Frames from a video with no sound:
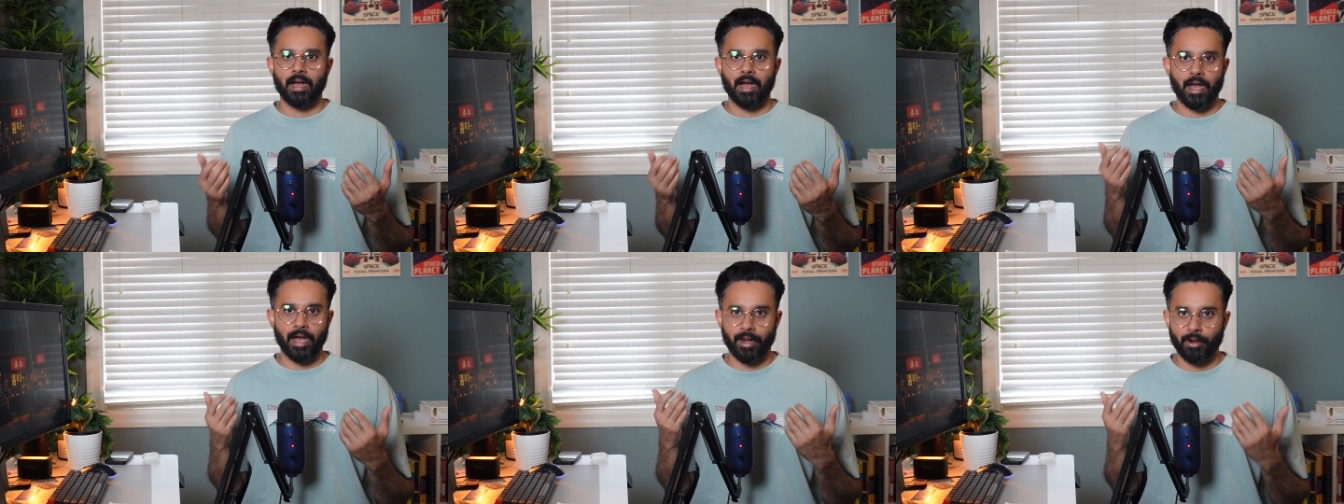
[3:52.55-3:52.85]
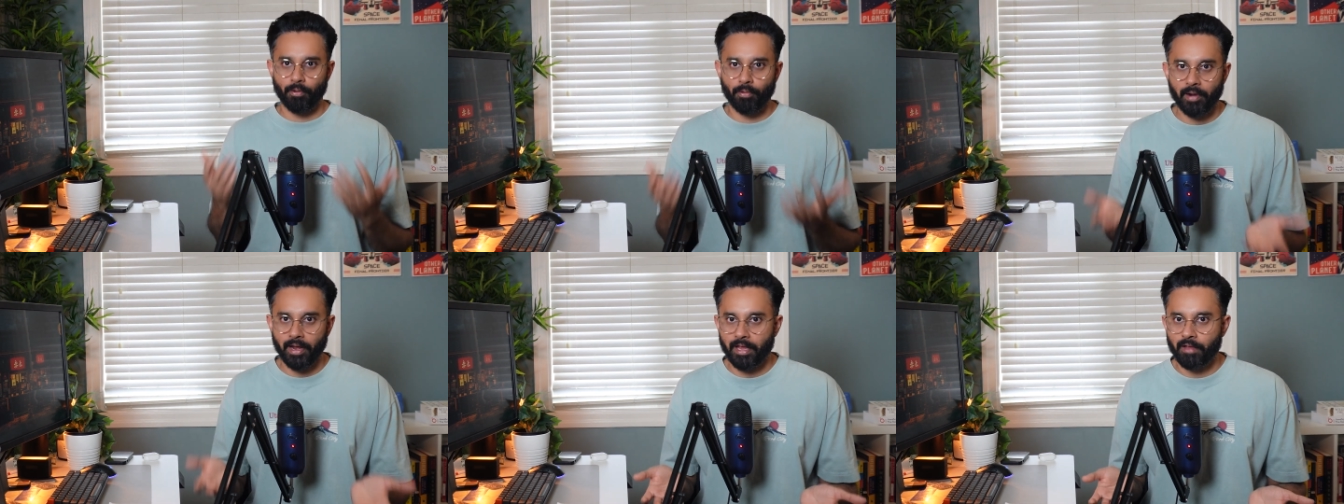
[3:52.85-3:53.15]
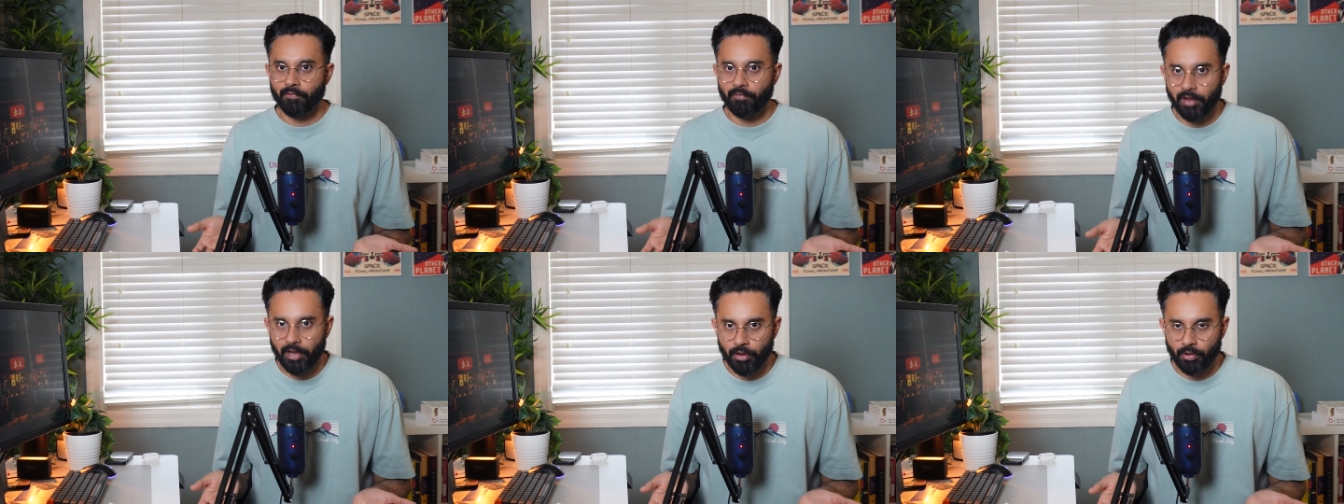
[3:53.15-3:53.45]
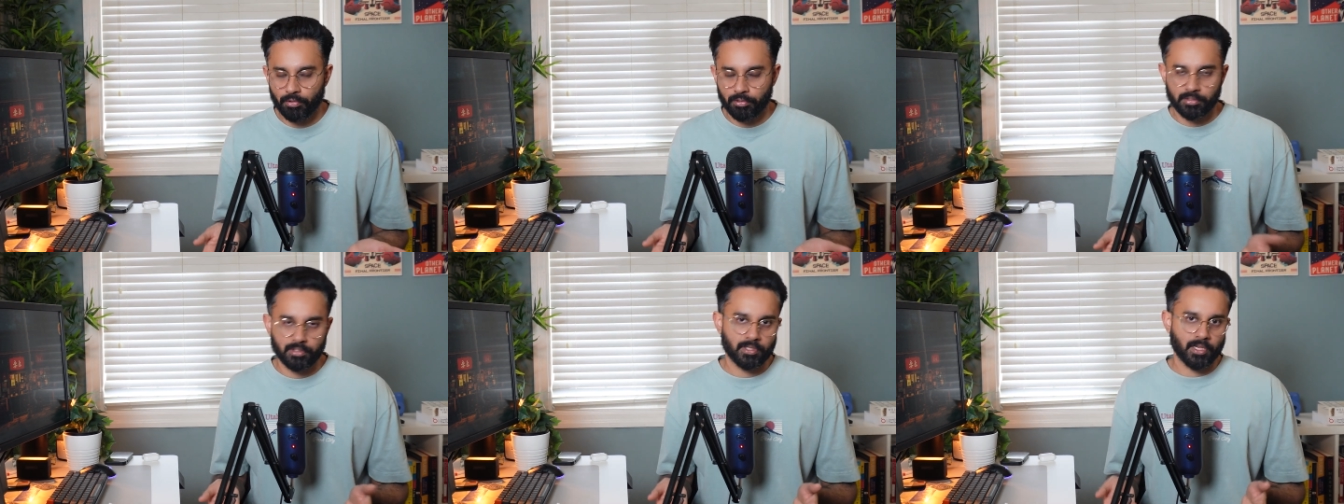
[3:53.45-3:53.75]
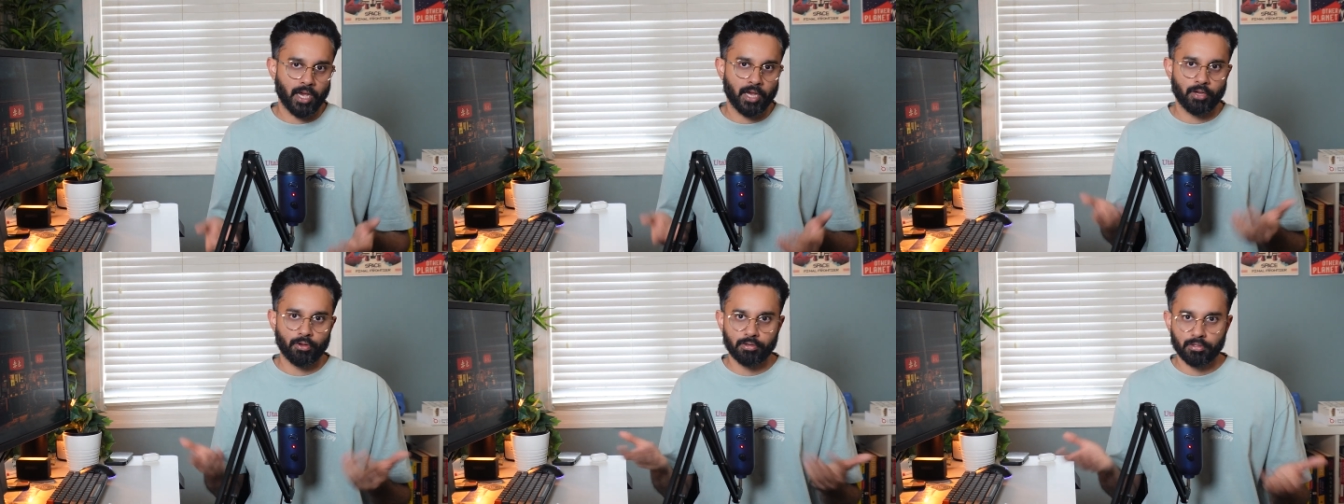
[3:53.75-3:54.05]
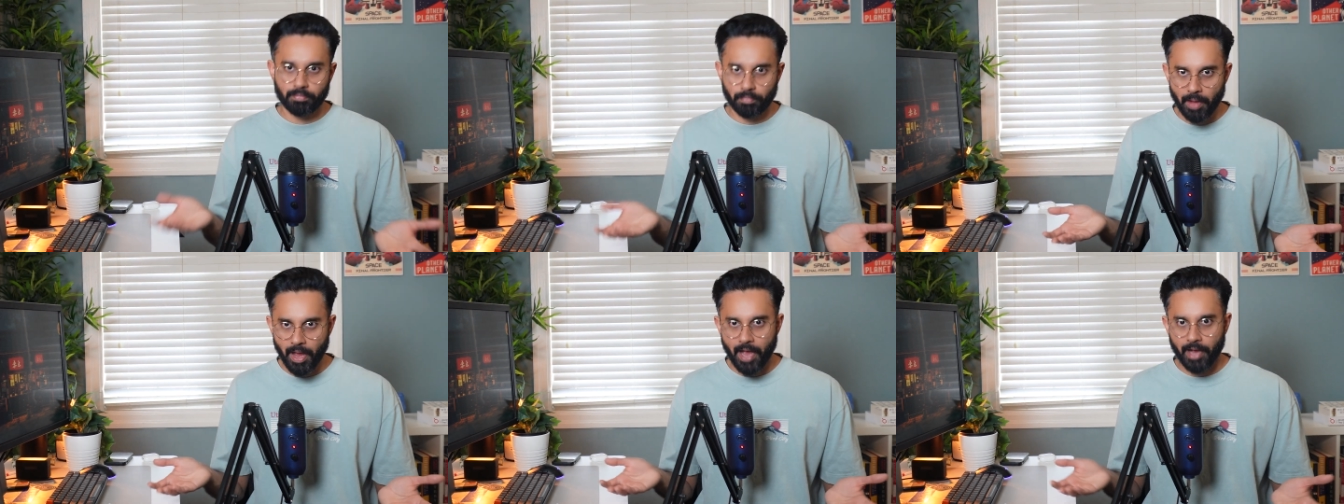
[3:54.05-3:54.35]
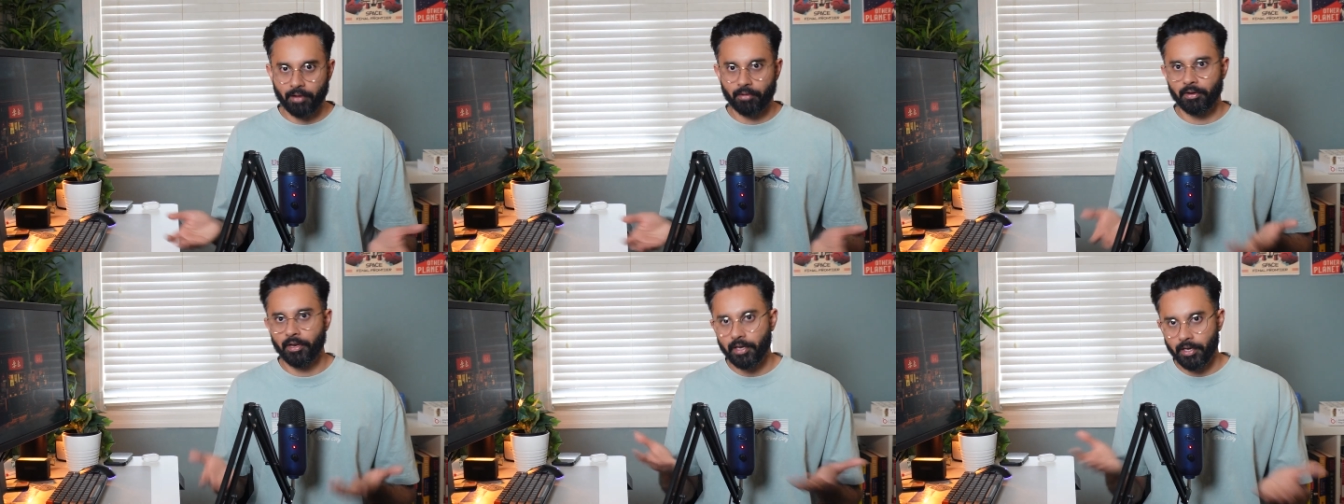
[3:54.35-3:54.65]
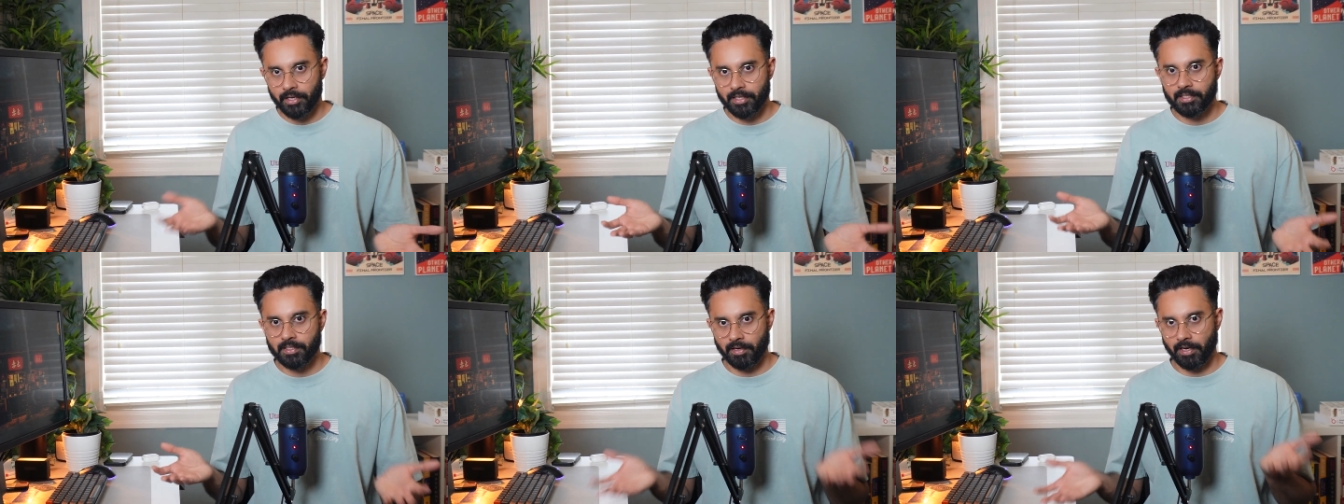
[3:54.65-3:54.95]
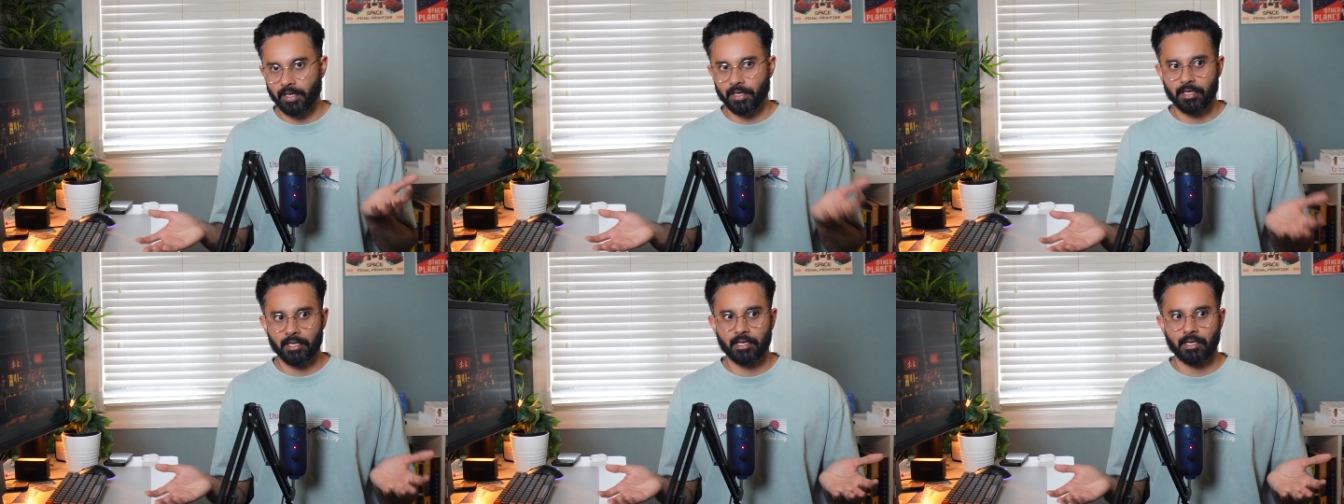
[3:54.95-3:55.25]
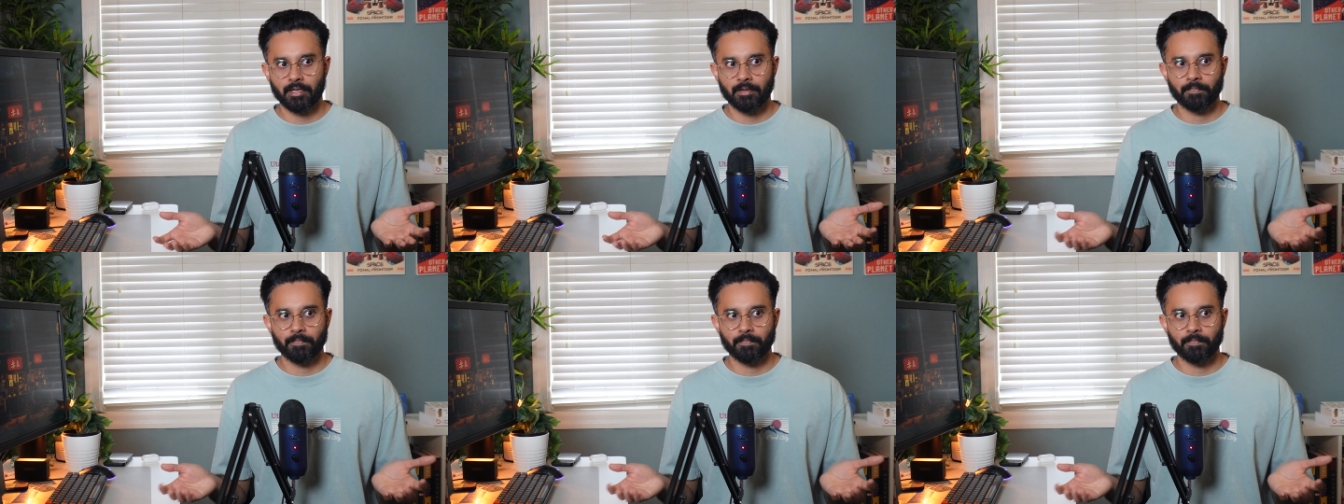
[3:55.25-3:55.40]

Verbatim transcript: I don't like Windows, I use Mac or Linux, right?